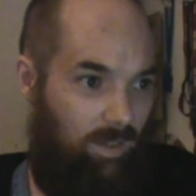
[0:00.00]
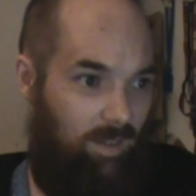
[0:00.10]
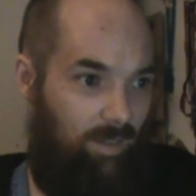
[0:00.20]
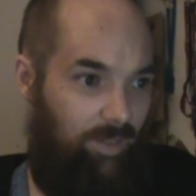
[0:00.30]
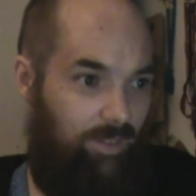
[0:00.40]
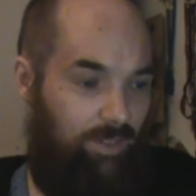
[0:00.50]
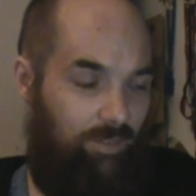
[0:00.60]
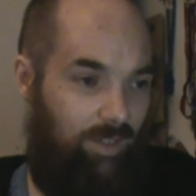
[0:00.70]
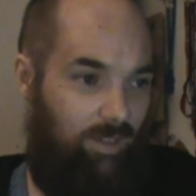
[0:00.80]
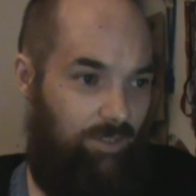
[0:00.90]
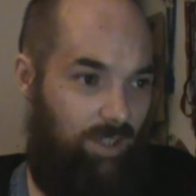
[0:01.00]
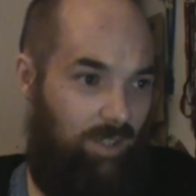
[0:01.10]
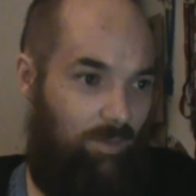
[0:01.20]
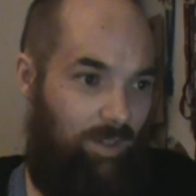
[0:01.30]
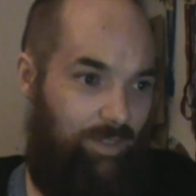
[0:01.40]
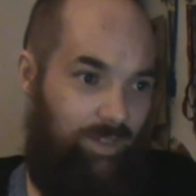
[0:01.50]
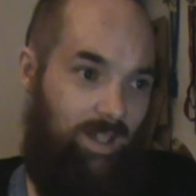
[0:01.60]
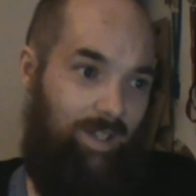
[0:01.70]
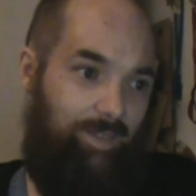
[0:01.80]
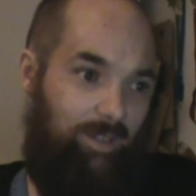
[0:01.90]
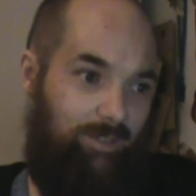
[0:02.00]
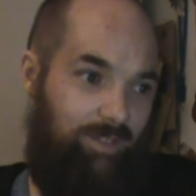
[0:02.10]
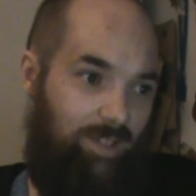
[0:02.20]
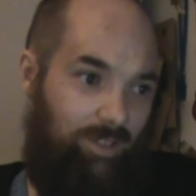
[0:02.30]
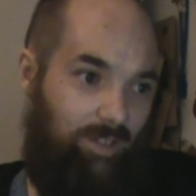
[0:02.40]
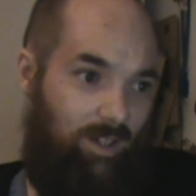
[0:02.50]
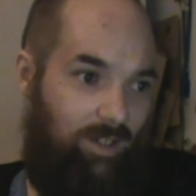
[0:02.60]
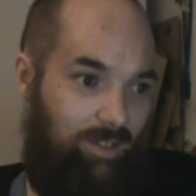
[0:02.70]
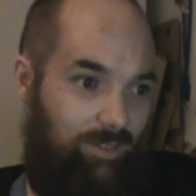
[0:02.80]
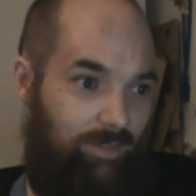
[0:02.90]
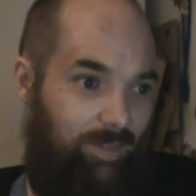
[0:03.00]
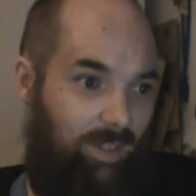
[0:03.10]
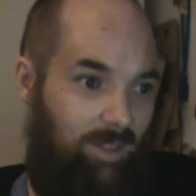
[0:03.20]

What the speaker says: I mean, you can read on January the 9th, there was another article.